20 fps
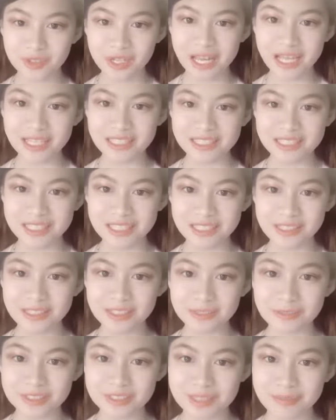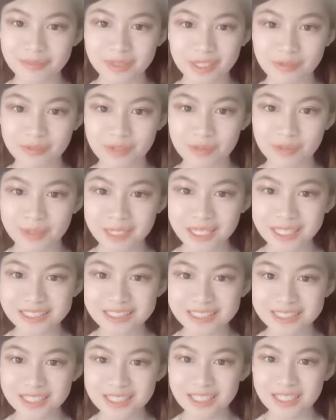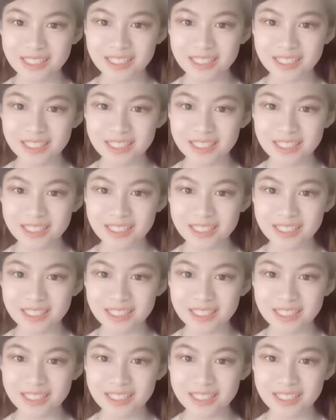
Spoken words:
and they use them in the workplace.